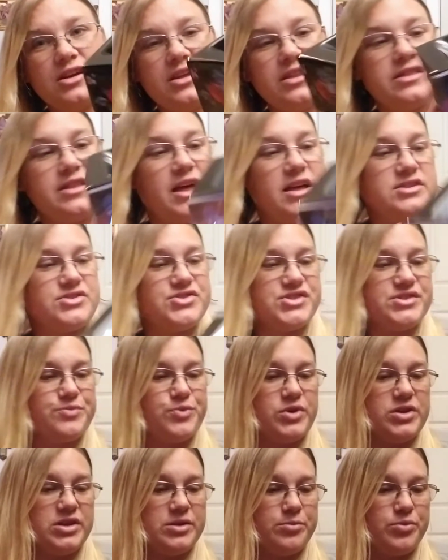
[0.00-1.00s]
that's just
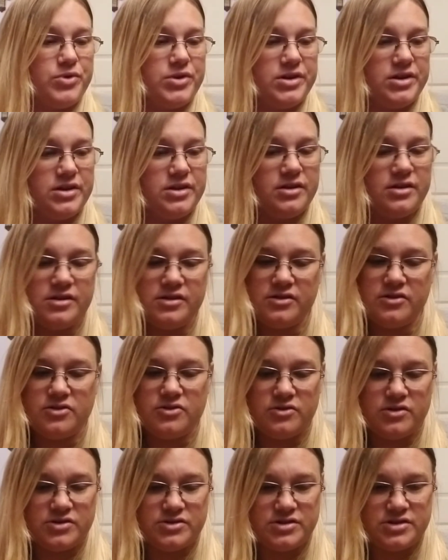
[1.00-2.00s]
really pretty. Oh
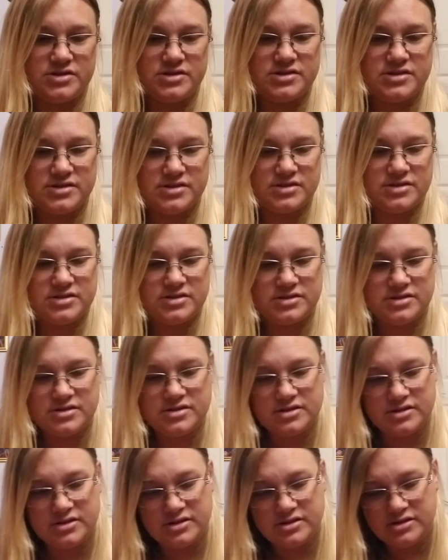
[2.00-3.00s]
goodness,
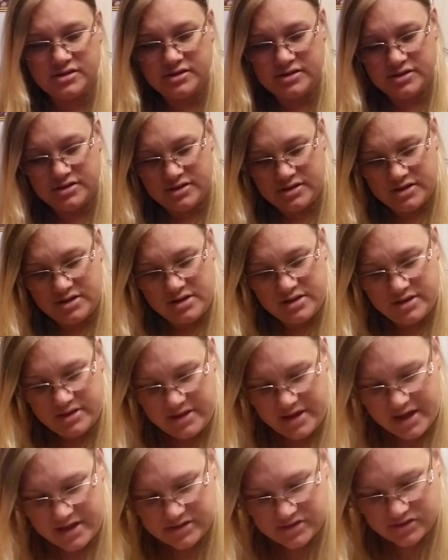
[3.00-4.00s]

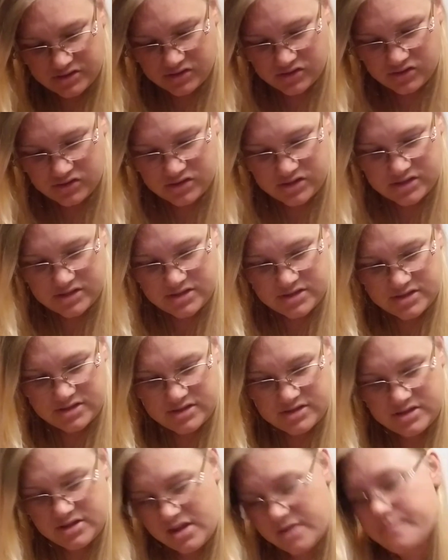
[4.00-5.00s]
that's gorgeous.
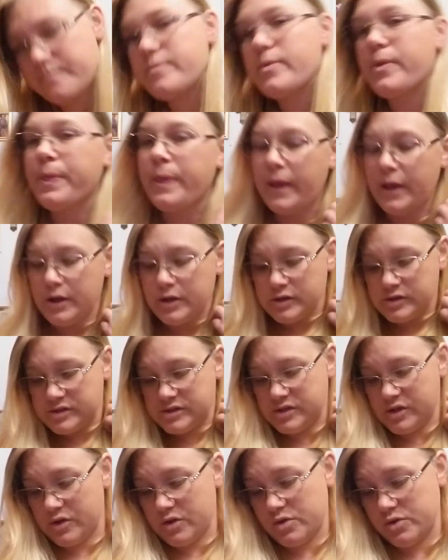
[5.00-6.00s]
Yeah.
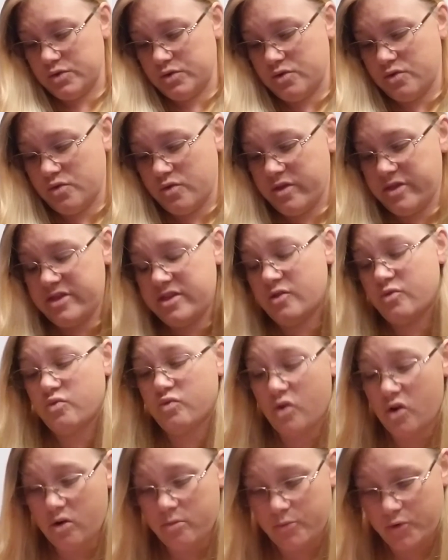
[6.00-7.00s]
So the
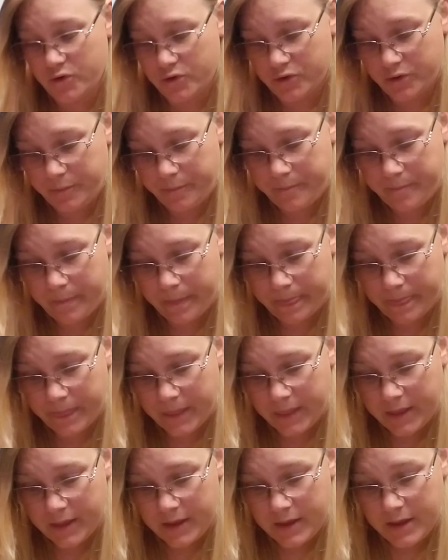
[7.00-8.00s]
warmer
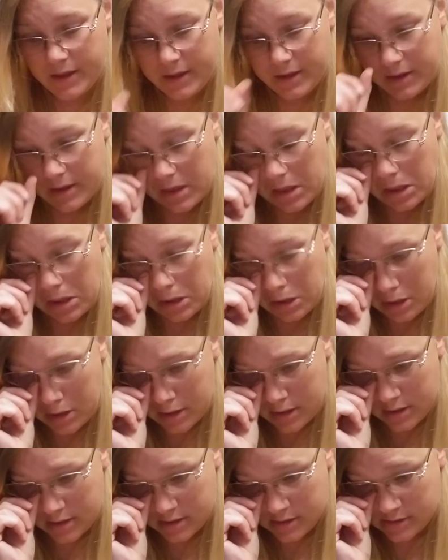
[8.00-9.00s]

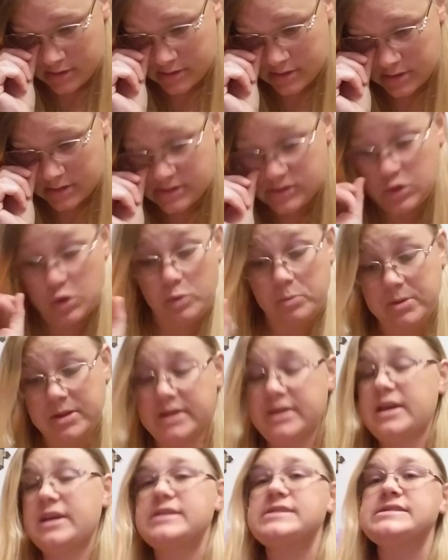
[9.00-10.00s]
is
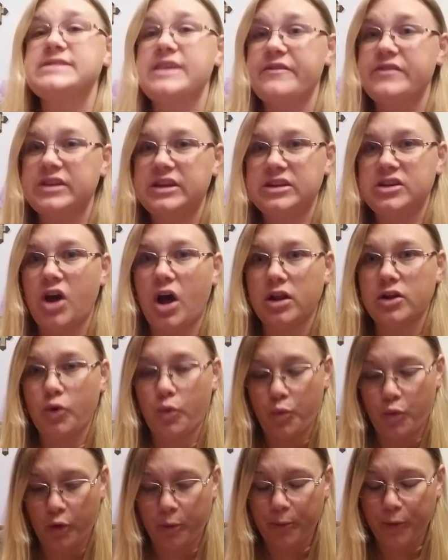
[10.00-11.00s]
normally a seventy
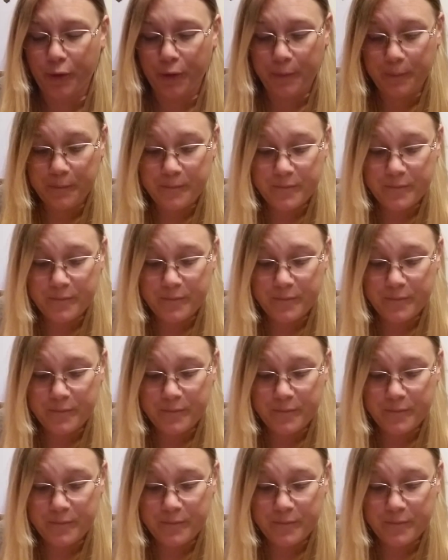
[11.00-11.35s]
dollar warmer